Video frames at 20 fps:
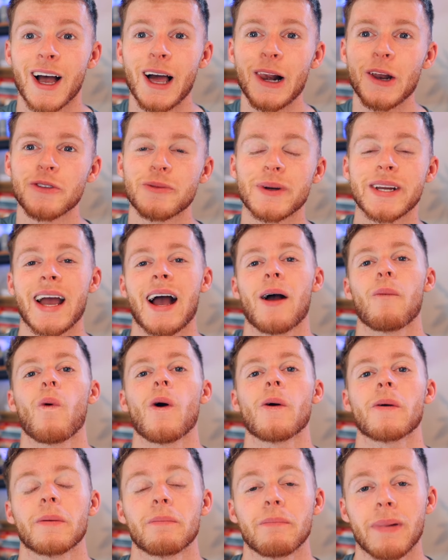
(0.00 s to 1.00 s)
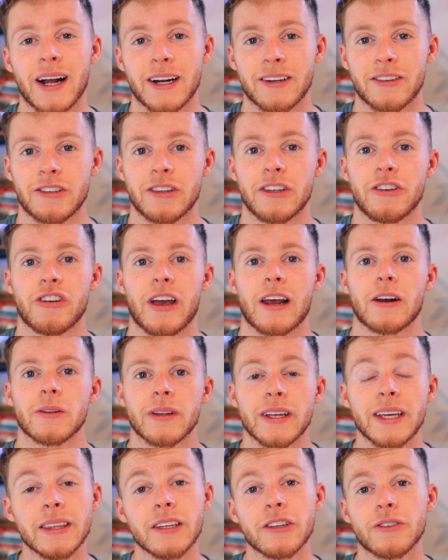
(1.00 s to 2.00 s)
Hello everybody and welcome back to the channel.
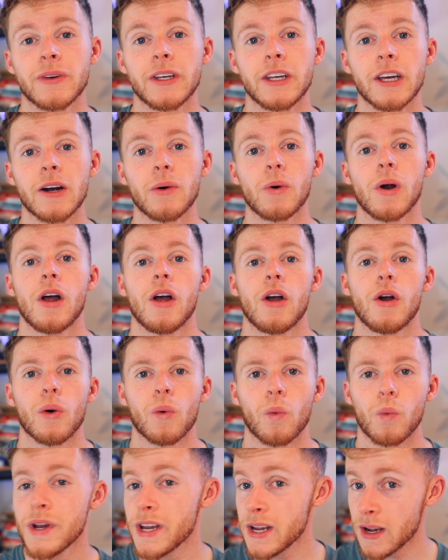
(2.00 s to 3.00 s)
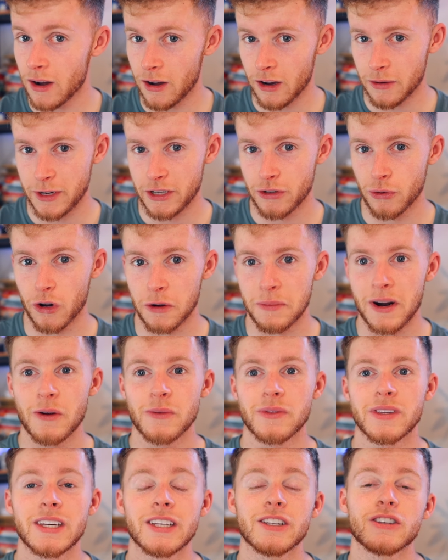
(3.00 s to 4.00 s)
In this video we are going to be talking
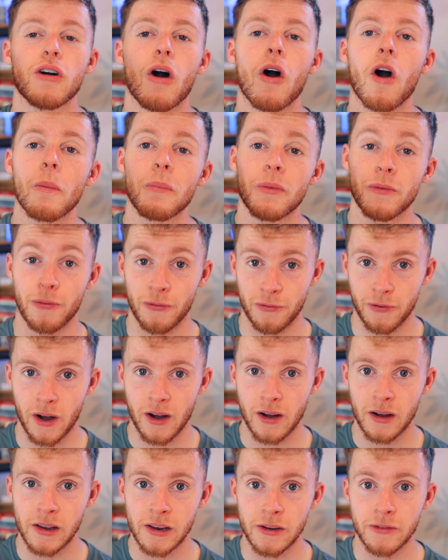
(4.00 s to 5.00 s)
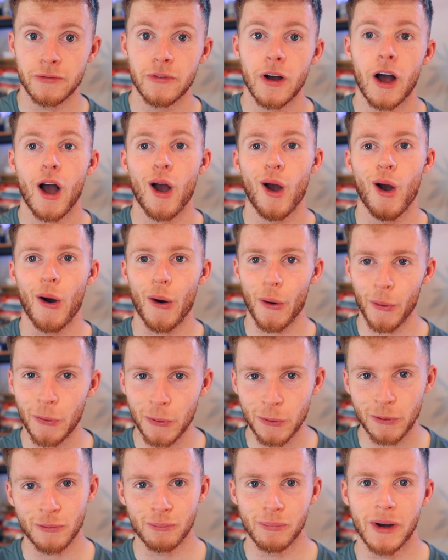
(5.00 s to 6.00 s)
about the top 5
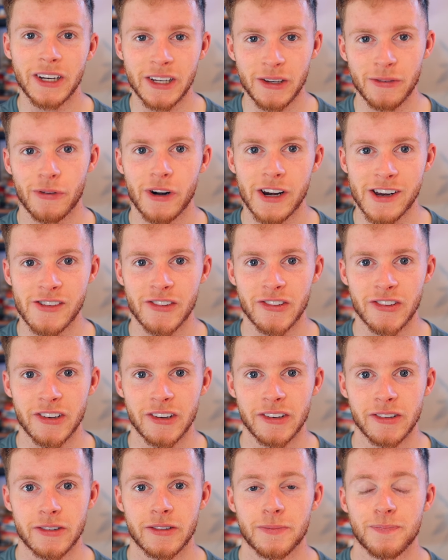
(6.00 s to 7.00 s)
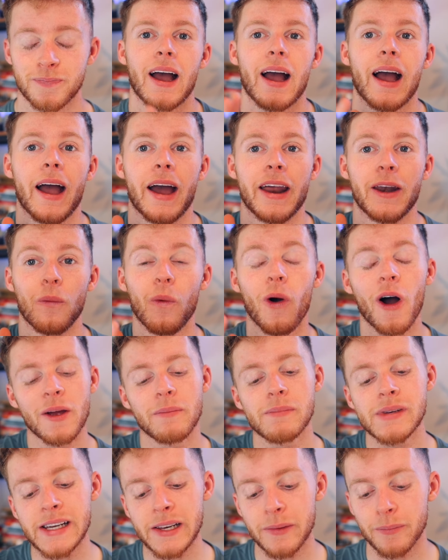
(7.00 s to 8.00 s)
old money fragrances. And what I
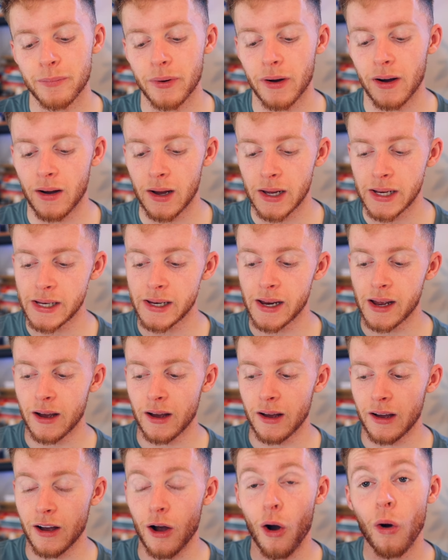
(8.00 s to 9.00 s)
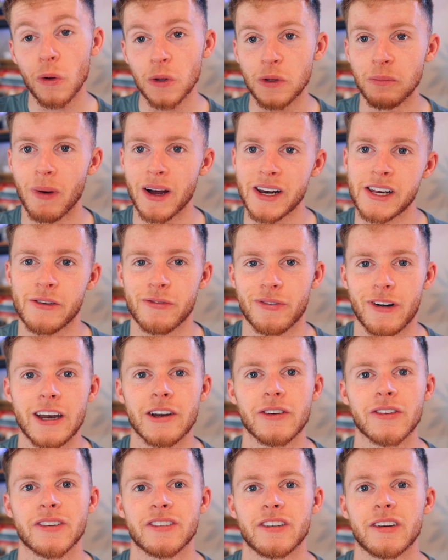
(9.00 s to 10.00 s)
mean by old money
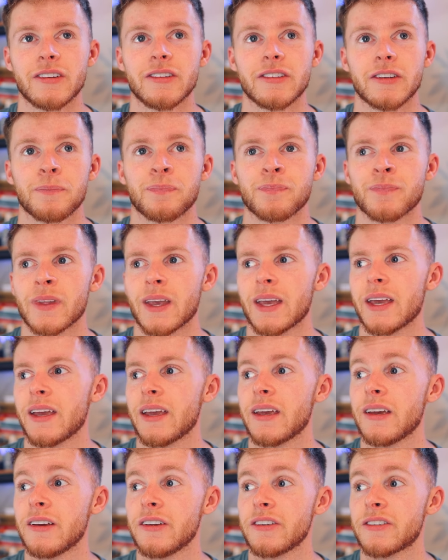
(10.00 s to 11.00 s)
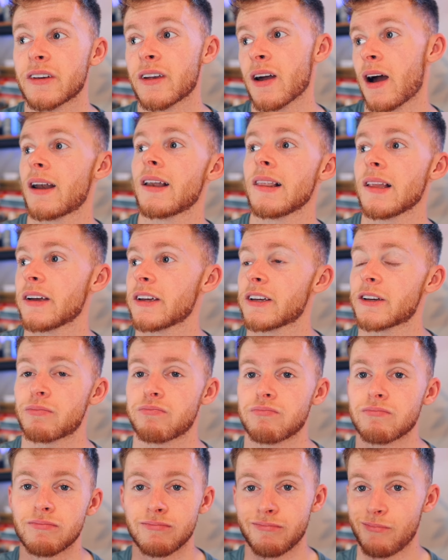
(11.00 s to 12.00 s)
fragrances is kind of like
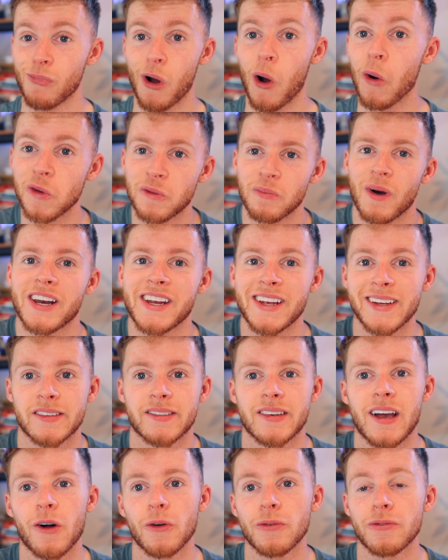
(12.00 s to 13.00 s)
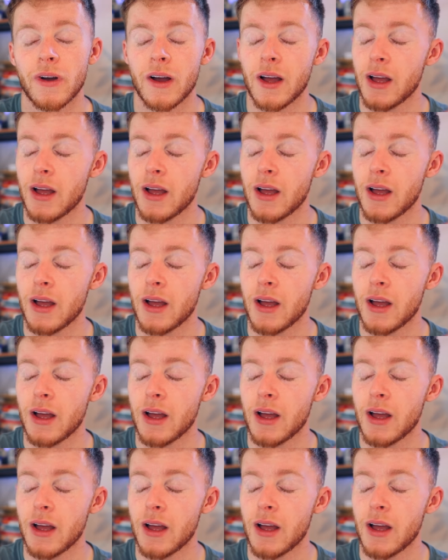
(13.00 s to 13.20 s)
old money itself.